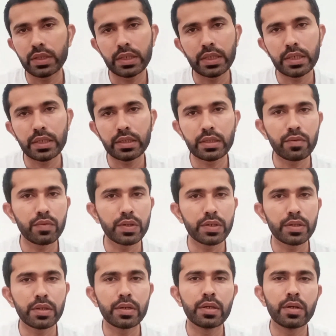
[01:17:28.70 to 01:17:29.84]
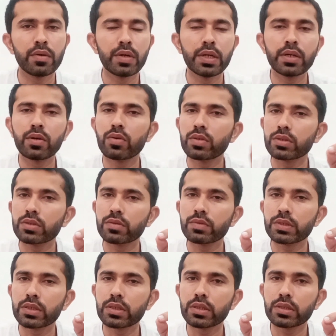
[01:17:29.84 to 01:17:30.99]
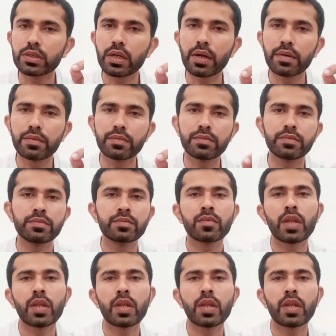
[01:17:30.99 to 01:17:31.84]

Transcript: of the day in the winter when most visitors arrive.